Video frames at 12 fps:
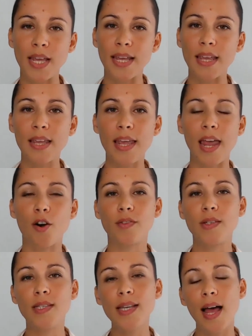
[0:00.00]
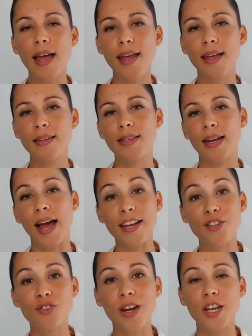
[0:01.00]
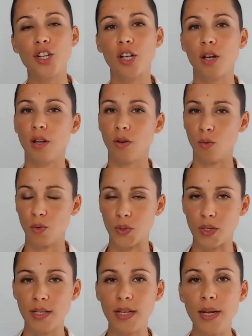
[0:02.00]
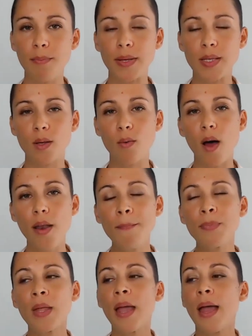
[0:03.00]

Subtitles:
taking care of the diet and hydration and also sleep and so on.